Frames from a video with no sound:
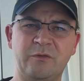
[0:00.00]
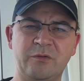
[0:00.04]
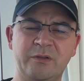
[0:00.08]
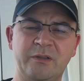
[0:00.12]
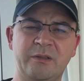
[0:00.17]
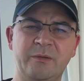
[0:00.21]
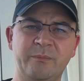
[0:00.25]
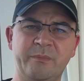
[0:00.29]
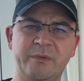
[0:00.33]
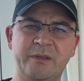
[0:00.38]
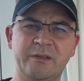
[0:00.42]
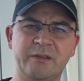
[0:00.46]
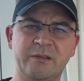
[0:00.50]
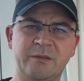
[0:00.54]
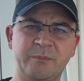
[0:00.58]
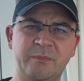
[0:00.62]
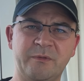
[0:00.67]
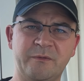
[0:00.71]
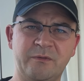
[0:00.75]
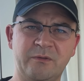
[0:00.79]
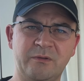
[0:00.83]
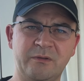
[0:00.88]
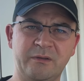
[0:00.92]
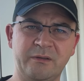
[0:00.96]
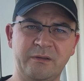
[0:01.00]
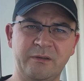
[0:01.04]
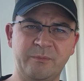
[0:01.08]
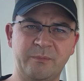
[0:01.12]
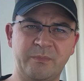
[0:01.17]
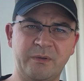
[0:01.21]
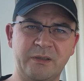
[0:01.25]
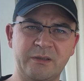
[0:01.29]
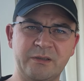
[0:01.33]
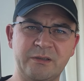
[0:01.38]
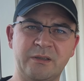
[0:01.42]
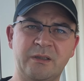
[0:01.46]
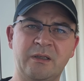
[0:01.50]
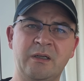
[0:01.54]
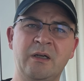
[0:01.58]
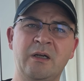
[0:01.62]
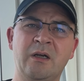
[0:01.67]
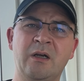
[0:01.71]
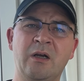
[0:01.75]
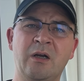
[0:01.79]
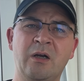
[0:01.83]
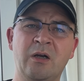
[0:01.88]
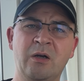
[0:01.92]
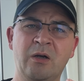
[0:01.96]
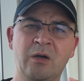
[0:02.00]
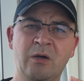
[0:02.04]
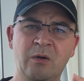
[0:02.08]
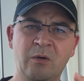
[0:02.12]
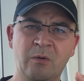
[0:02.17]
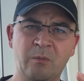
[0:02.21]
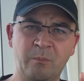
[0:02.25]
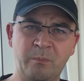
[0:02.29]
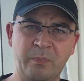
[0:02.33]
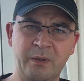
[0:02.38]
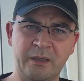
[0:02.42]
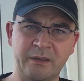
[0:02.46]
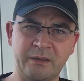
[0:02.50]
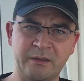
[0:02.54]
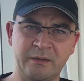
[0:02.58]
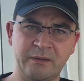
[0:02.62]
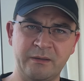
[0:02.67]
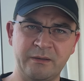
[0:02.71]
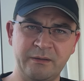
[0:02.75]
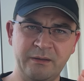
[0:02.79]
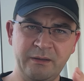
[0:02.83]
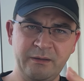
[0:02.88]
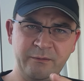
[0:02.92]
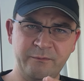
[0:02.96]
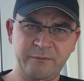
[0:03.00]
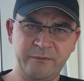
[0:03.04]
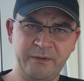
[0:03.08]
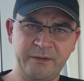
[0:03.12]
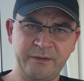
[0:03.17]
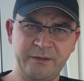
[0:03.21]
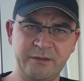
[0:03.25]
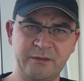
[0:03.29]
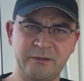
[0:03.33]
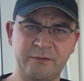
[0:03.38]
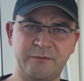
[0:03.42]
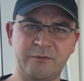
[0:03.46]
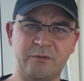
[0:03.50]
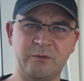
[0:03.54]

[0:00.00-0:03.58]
40 minutes before the departure. But that varies